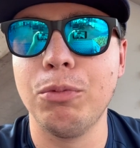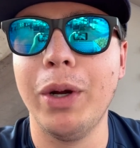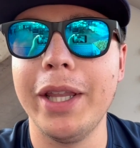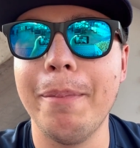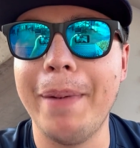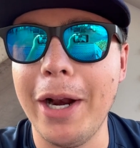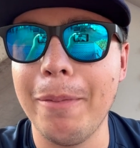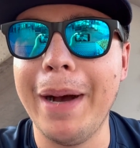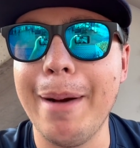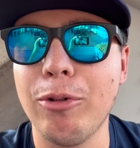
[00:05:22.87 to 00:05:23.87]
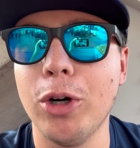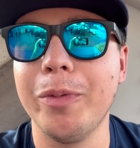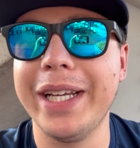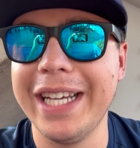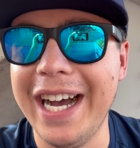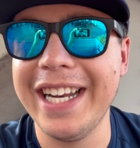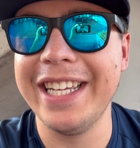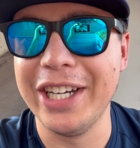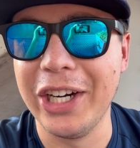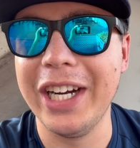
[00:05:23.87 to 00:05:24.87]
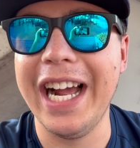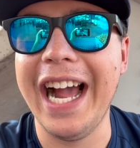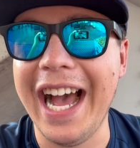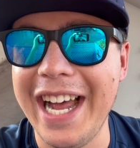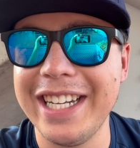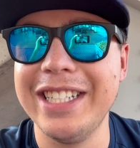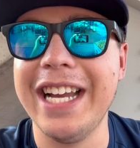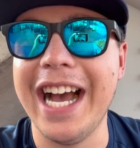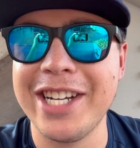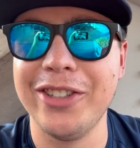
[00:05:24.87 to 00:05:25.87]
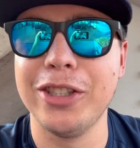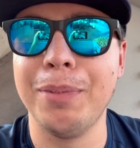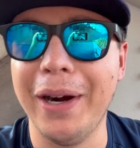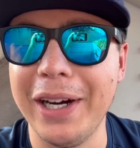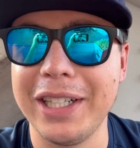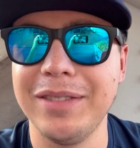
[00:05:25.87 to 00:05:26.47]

One of the better popcorn we got here at Nationals Park.